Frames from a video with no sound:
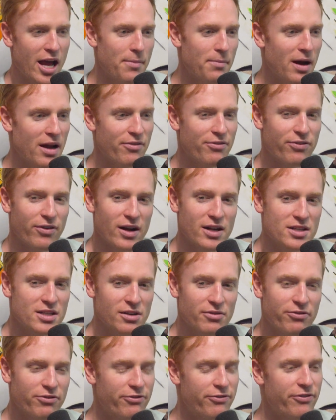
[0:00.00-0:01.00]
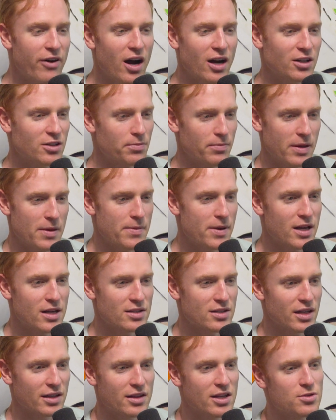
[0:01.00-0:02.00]
And my that friends had fucked me
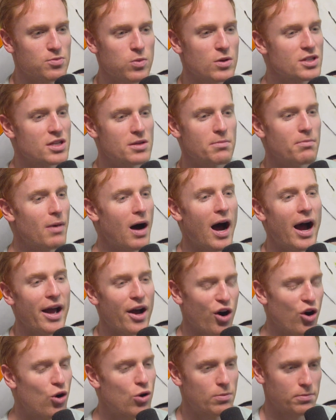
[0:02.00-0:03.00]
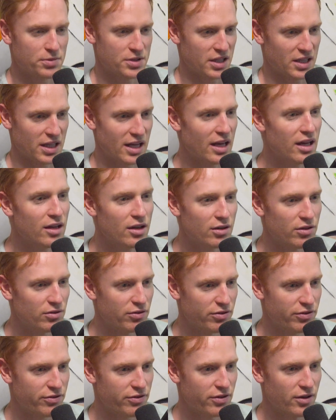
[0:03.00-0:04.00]
because like this wasn't my home to
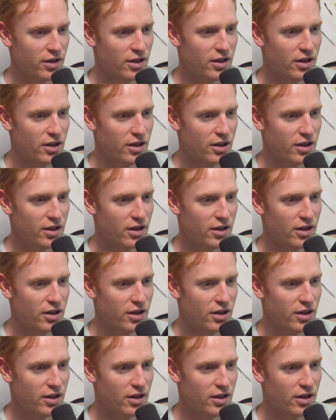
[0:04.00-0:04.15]
give